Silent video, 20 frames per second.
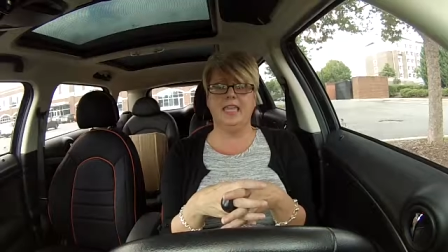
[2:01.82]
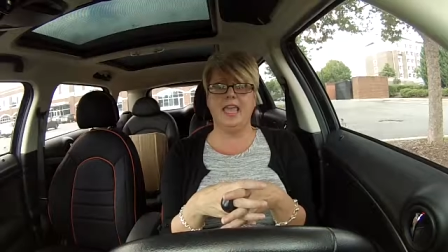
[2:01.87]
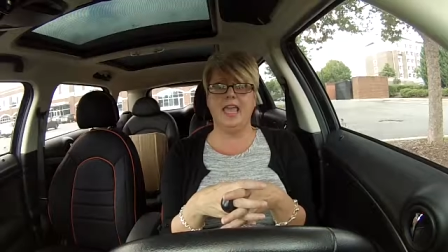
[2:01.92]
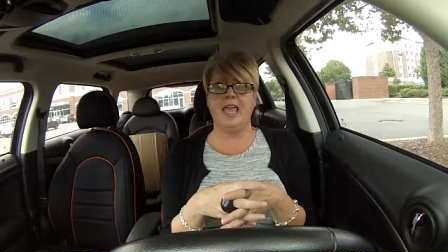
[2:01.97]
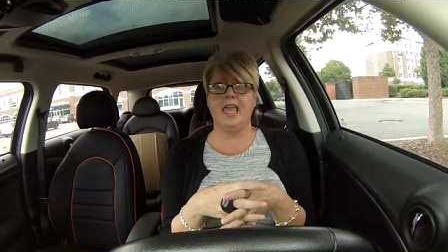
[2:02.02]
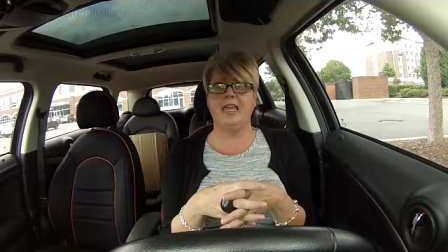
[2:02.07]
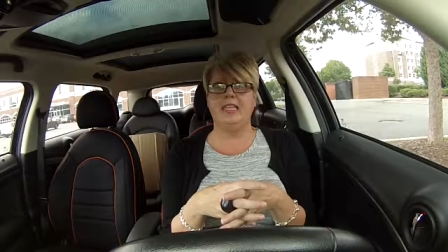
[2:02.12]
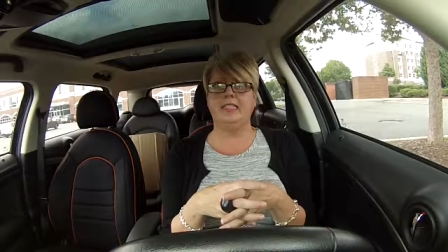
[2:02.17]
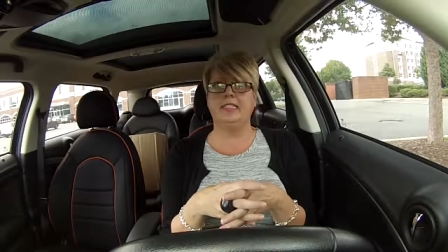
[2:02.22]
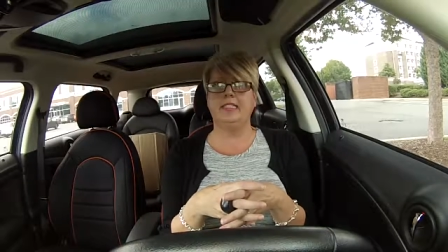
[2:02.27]

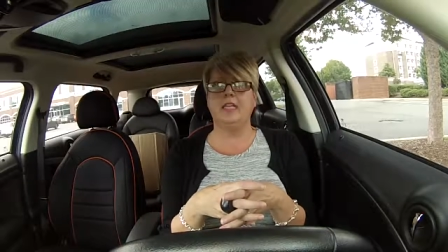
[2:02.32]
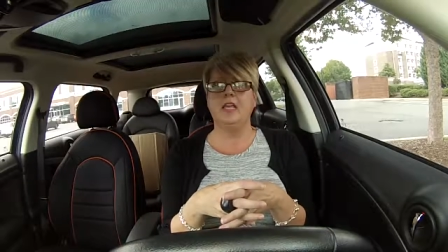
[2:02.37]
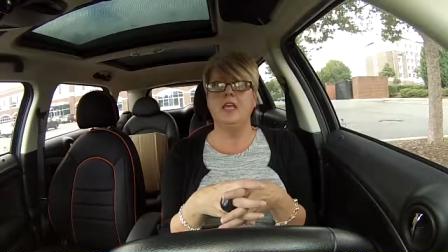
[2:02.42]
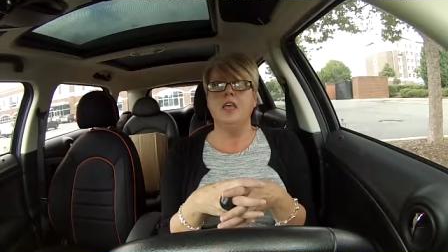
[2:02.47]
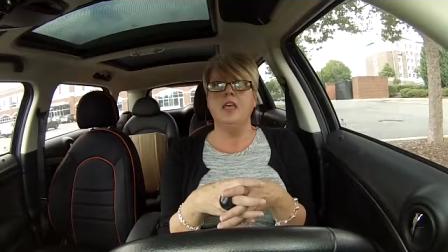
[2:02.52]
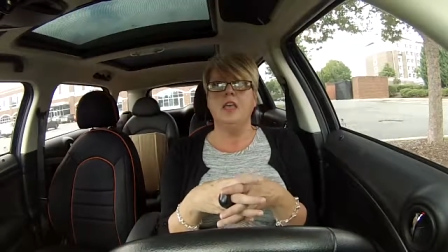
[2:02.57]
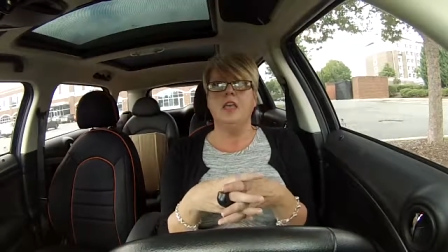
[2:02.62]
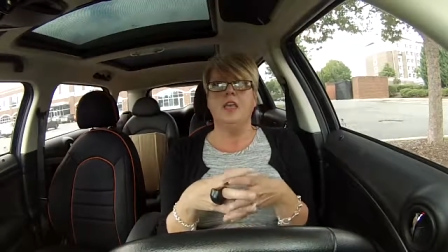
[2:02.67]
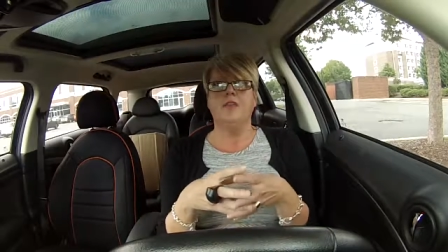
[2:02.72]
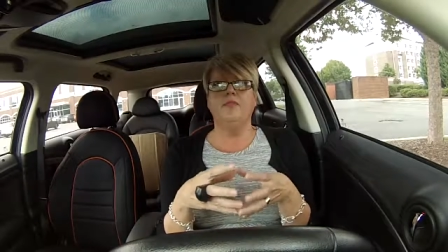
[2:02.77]
case
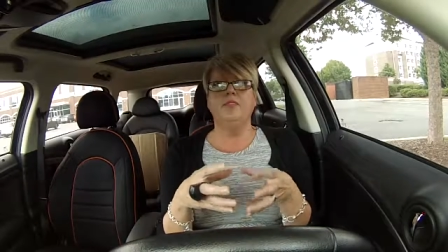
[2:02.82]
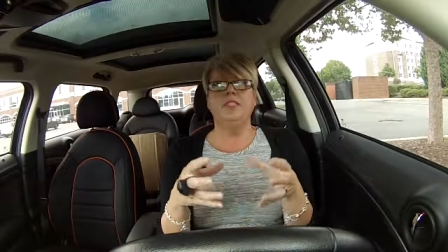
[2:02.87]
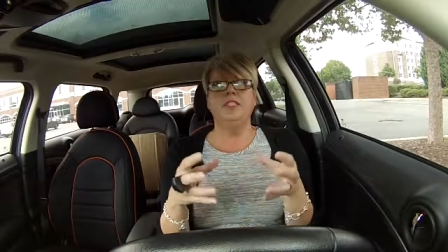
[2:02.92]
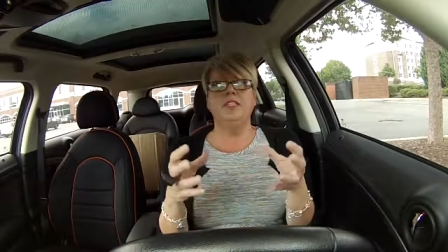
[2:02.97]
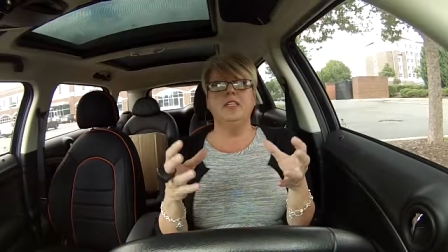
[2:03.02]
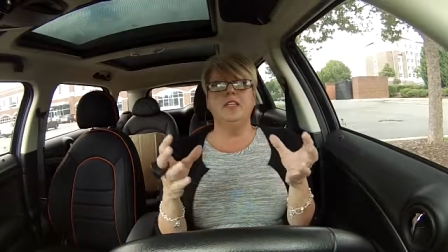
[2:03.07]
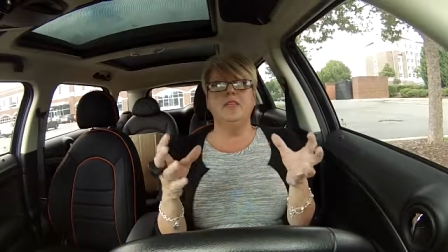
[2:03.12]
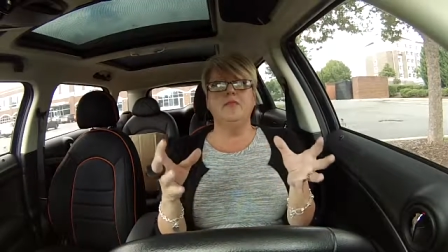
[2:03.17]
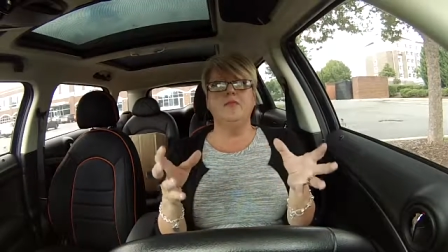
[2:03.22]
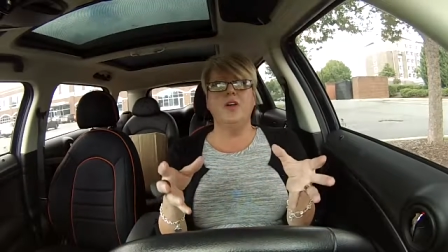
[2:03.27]
if it's
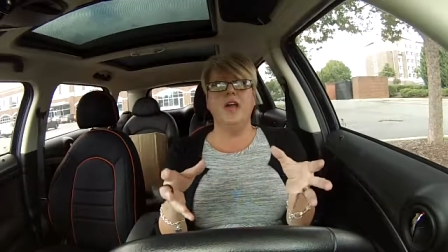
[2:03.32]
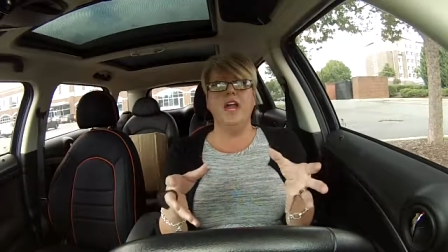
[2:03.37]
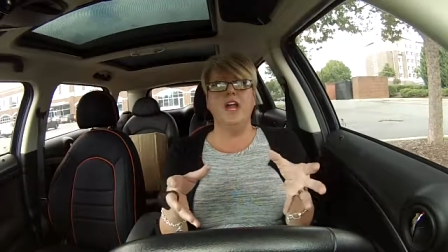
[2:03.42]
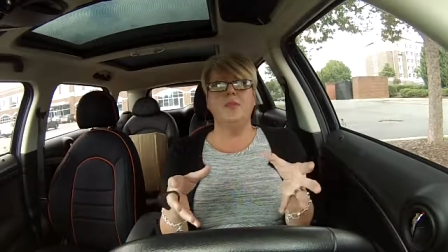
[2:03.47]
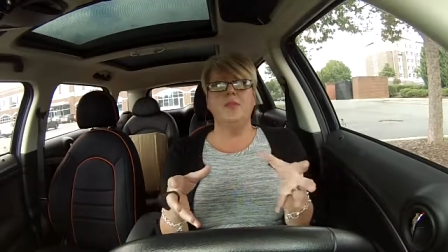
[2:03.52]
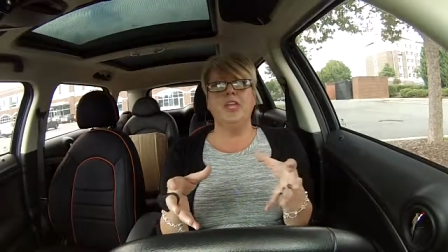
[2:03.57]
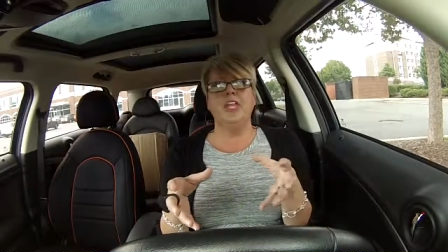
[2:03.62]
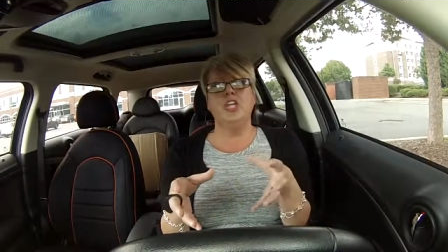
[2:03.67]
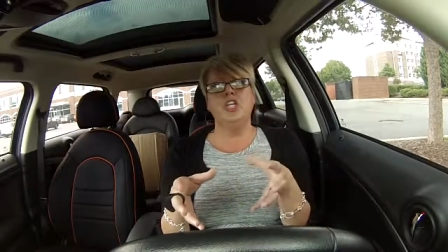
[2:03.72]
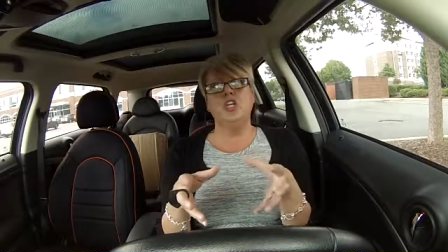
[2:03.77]
an
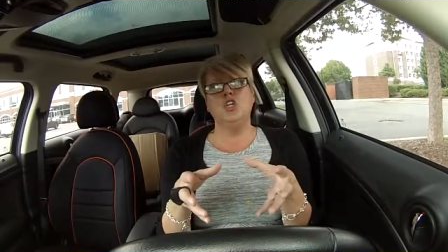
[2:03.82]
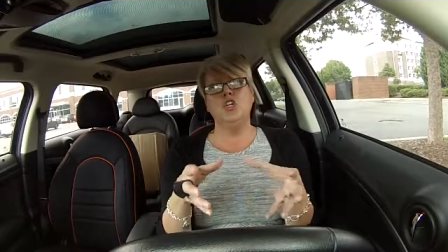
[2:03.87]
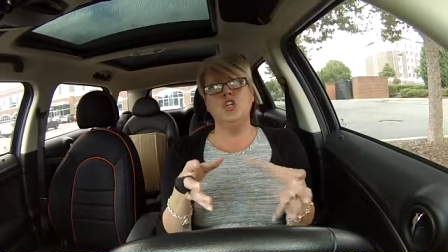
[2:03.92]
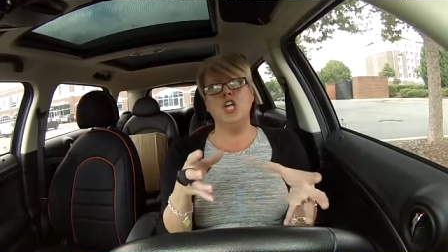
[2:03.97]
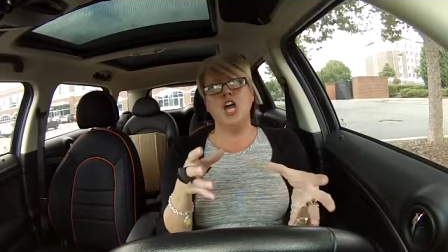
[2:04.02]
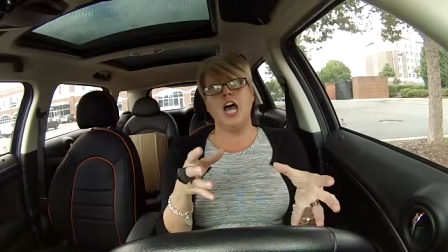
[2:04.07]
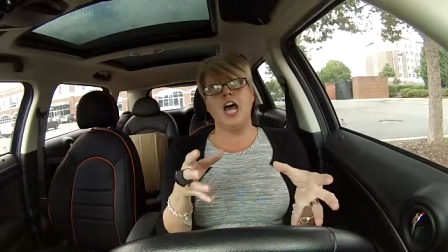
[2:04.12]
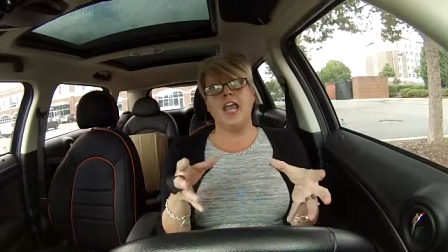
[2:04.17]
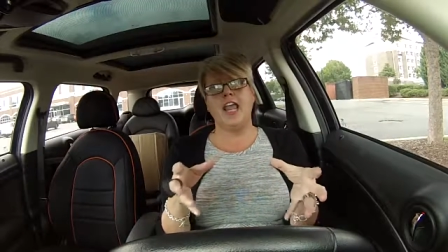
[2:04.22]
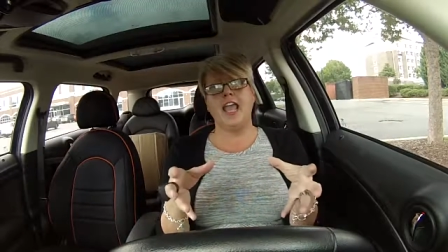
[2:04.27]
environment and you're
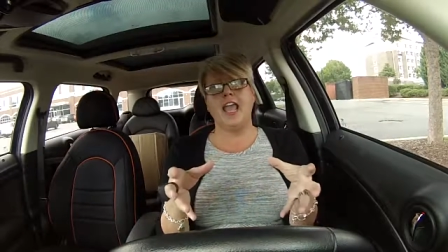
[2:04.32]
not